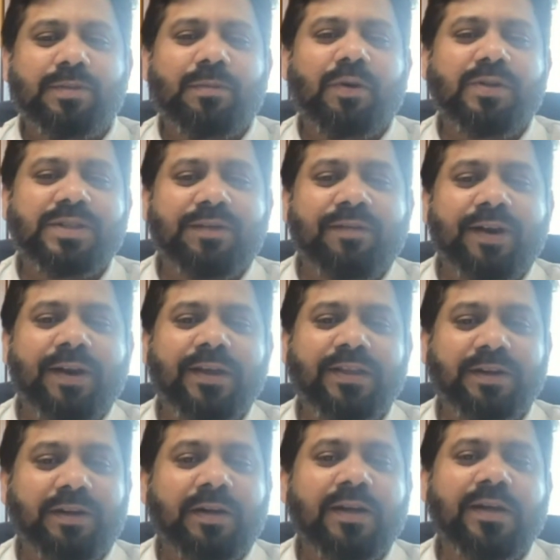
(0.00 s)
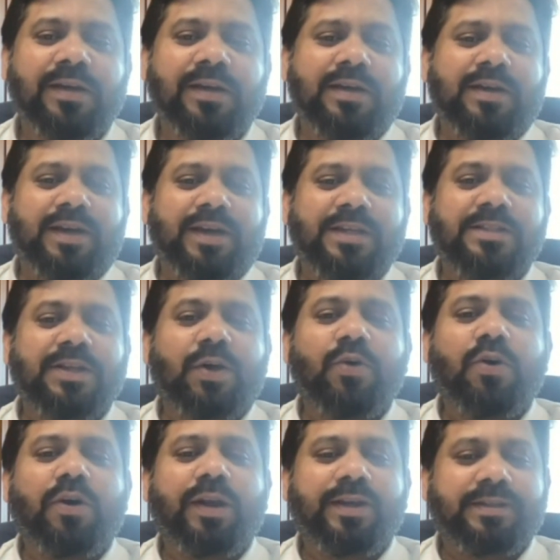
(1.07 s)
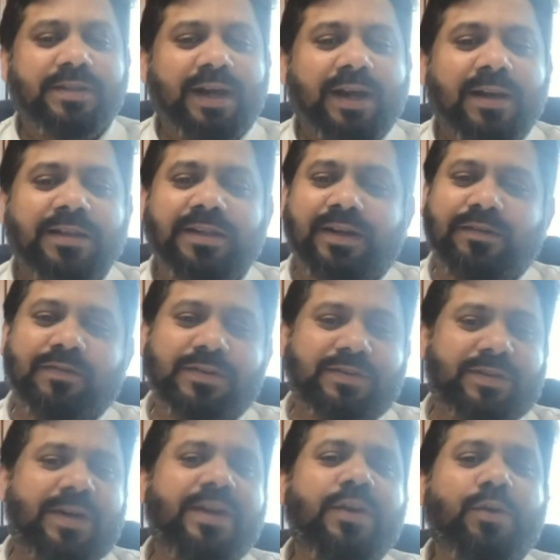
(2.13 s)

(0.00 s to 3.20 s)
about 70-30 is now gone exactly the reverse, right?